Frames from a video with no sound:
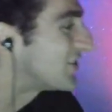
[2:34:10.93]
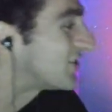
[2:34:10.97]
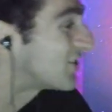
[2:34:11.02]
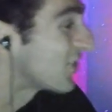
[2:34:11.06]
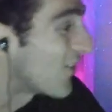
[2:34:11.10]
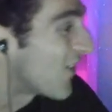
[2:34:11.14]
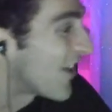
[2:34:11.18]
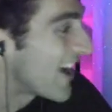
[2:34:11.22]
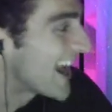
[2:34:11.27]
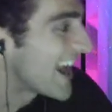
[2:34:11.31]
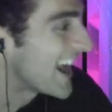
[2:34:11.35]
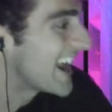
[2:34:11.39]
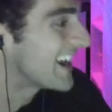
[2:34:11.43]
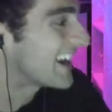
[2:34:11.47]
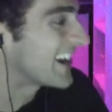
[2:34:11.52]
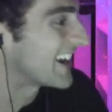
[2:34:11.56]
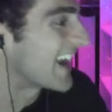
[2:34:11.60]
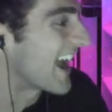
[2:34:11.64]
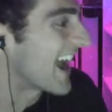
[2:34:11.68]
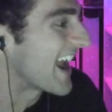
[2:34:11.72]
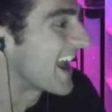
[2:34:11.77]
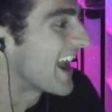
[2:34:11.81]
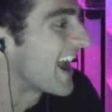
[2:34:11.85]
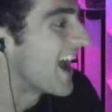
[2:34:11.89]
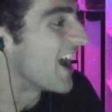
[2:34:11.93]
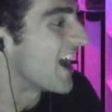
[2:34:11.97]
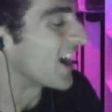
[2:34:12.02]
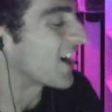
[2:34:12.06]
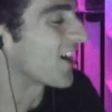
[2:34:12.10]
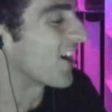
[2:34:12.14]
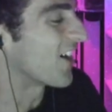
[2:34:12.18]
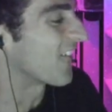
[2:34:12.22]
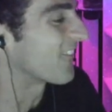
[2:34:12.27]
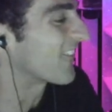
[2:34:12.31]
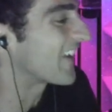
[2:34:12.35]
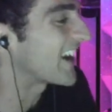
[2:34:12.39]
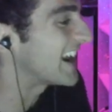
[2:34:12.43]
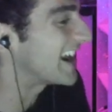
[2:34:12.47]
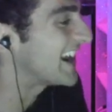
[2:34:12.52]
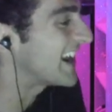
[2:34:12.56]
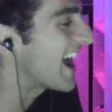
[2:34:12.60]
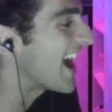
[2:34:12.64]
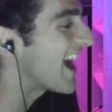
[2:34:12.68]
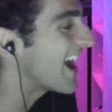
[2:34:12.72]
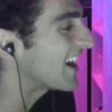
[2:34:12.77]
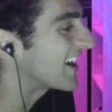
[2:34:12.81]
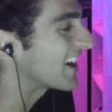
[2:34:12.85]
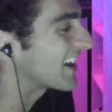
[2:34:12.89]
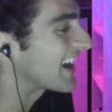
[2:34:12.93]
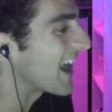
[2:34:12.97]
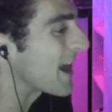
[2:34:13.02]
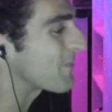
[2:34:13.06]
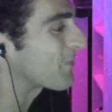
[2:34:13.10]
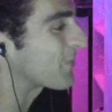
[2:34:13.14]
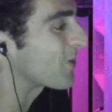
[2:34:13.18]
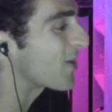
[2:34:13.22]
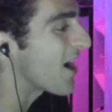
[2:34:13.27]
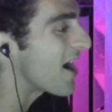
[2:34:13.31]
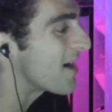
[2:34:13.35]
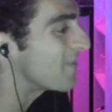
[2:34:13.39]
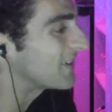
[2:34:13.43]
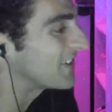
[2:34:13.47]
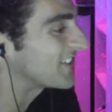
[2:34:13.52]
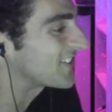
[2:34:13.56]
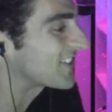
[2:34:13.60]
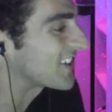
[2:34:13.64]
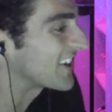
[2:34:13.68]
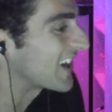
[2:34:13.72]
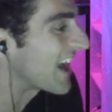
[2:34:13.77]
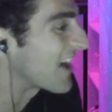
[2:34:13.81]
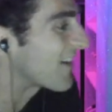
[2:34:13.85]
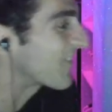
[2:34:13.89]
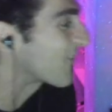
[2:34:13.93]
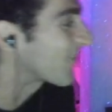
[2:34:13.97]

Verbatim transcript: Doy. Good night, Karina. Good night, Promise. Good night,